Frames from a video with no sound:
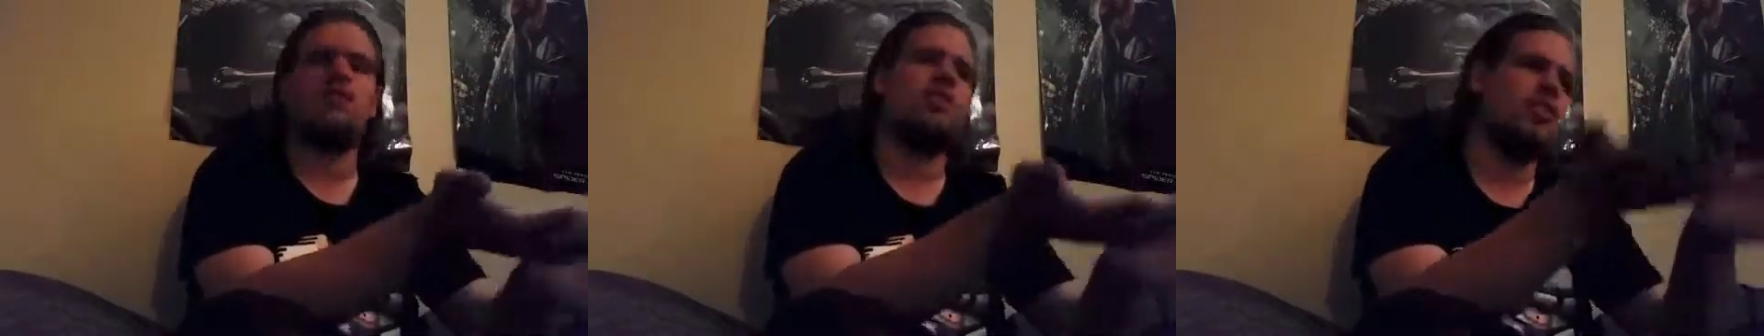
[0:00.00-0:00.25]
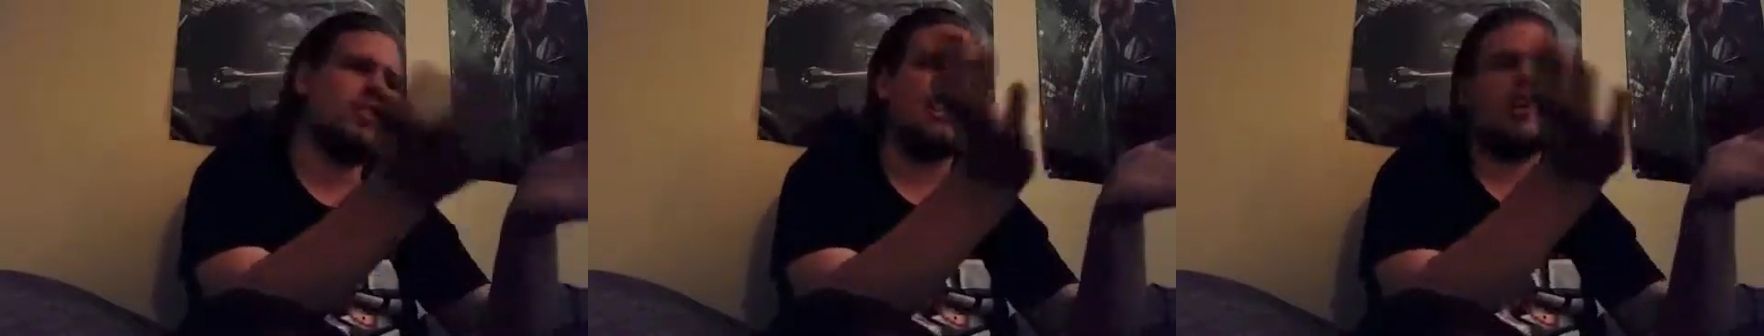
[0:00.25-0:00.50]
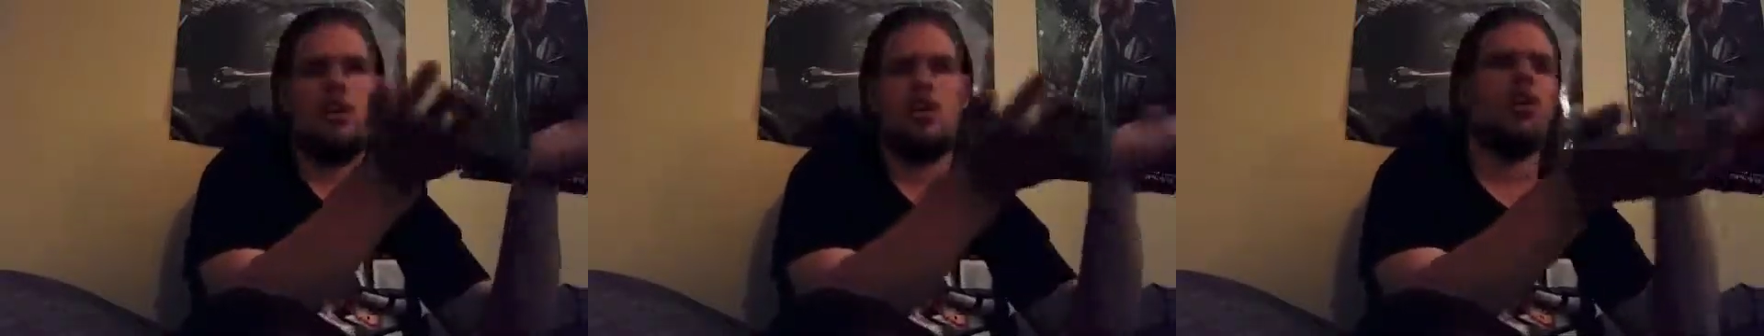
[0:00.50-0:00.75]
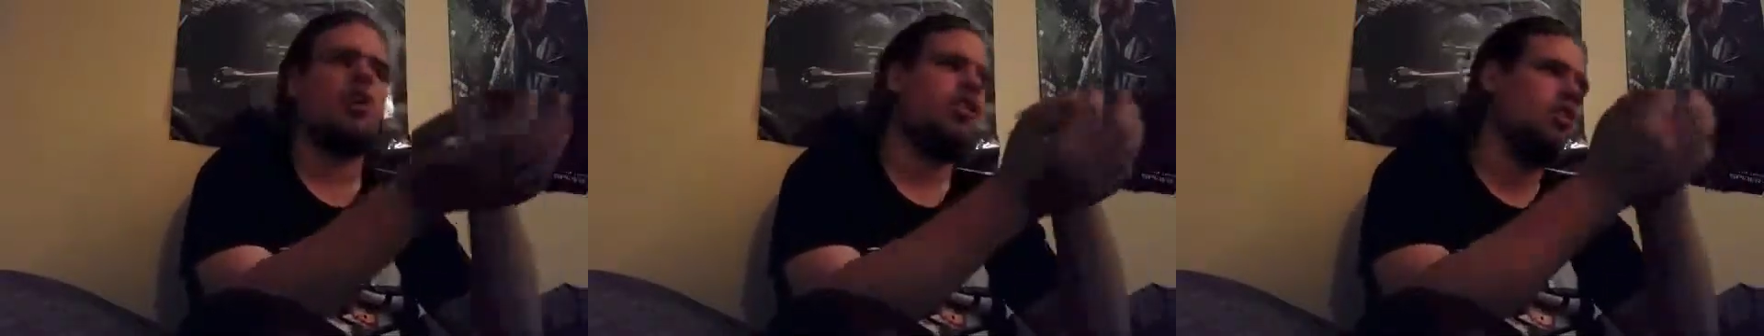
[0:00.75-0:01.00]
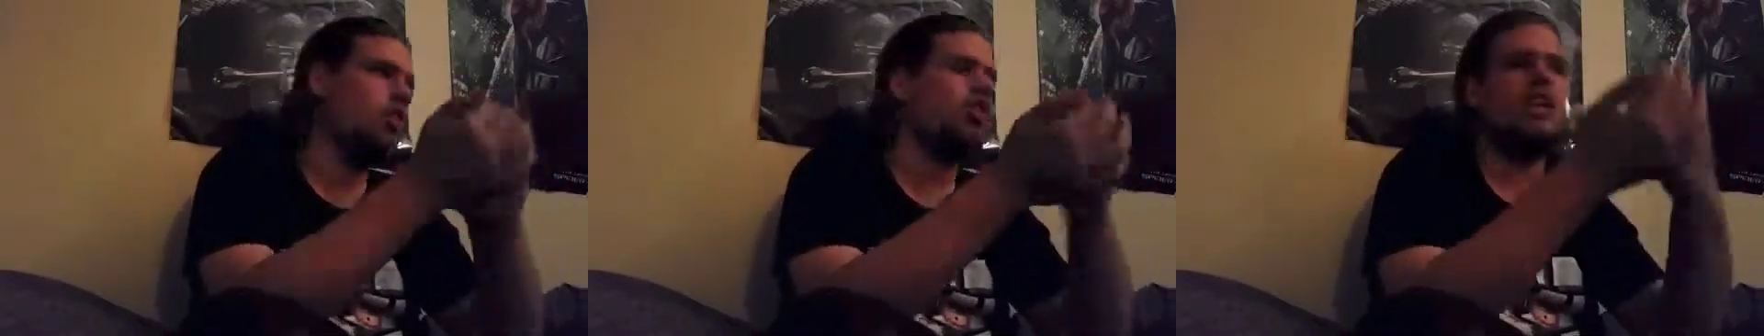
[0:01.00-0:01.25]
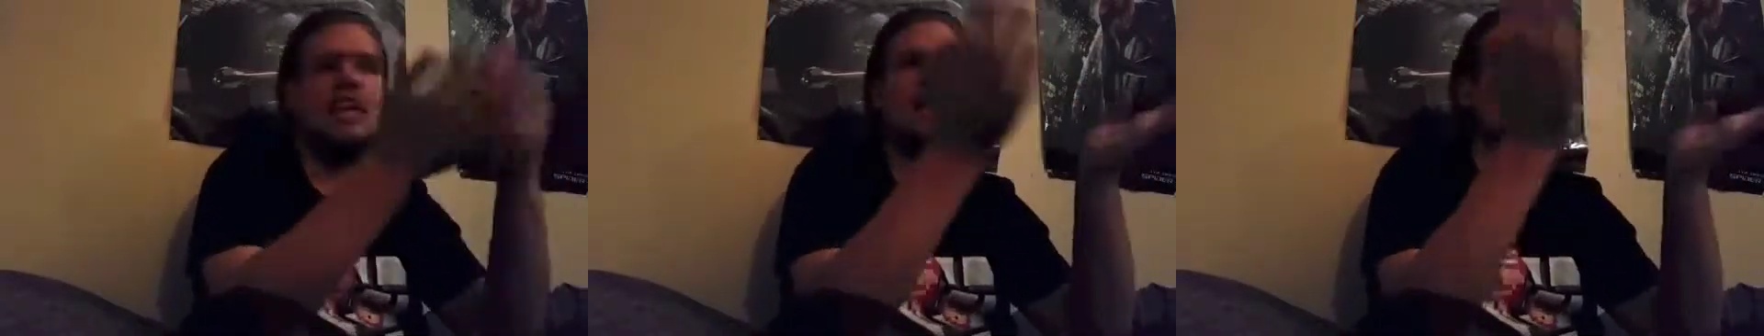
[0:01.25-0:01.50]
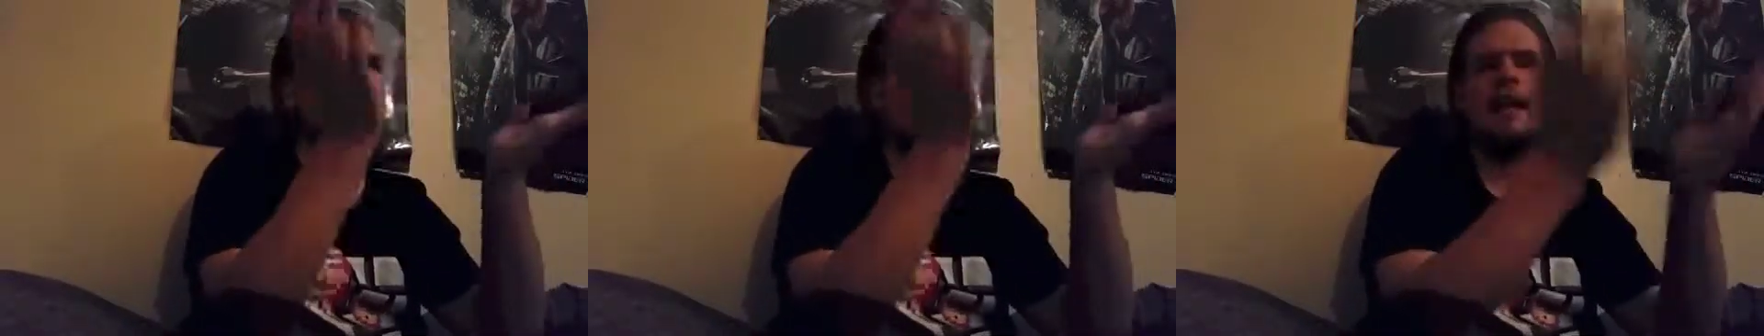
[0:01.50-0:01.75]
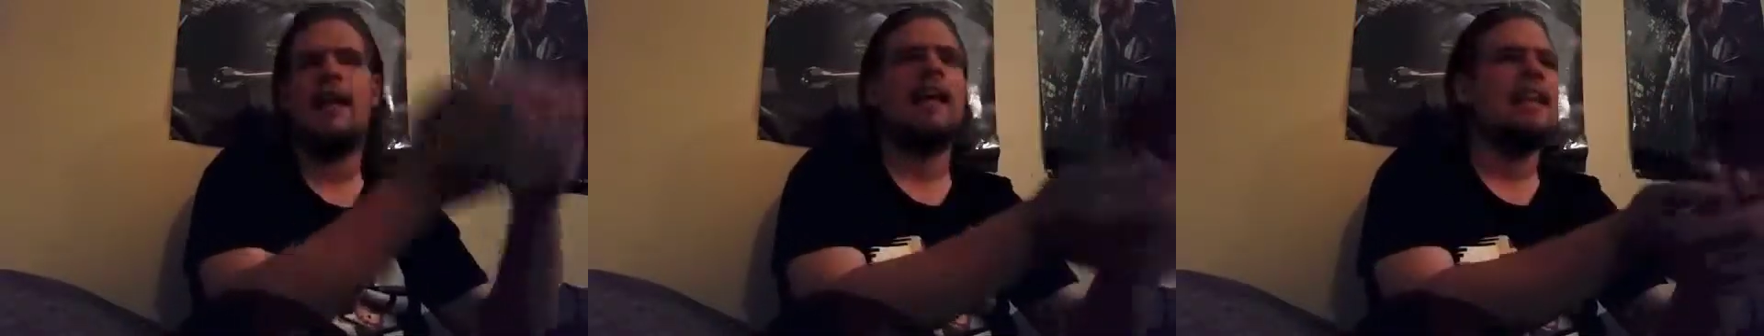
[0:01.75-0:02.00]
So there you go. You
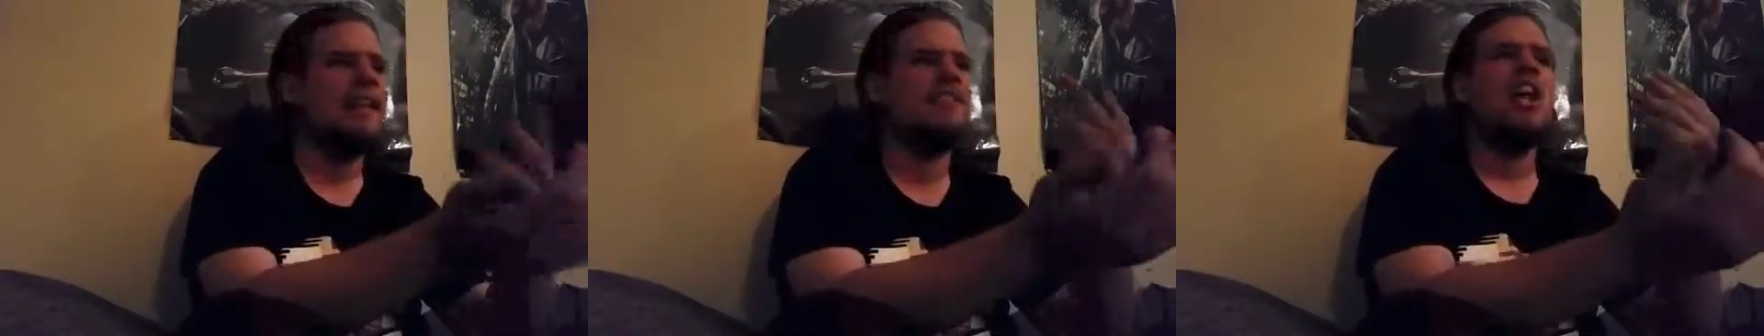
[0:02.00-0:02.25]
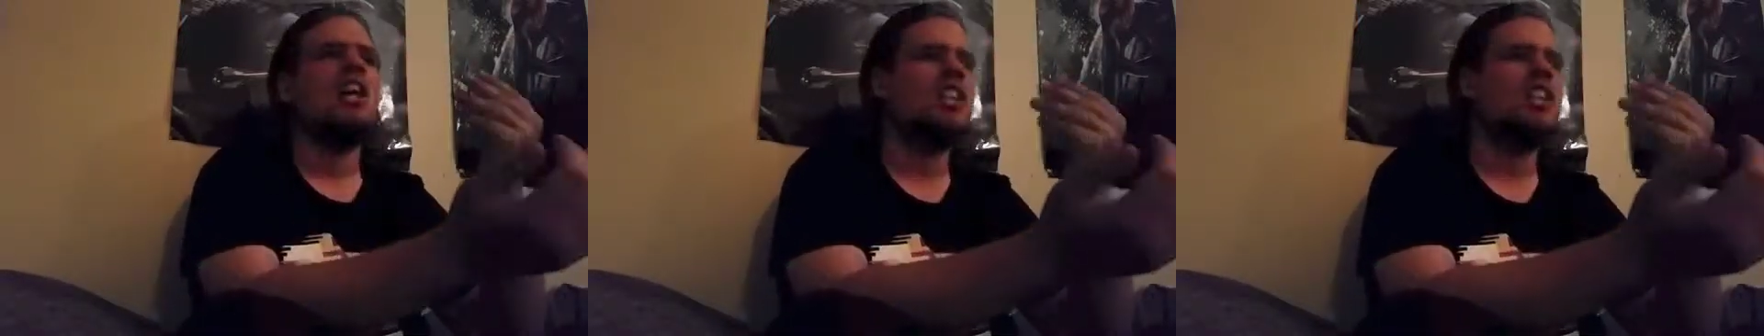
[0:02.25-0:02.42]
needed to have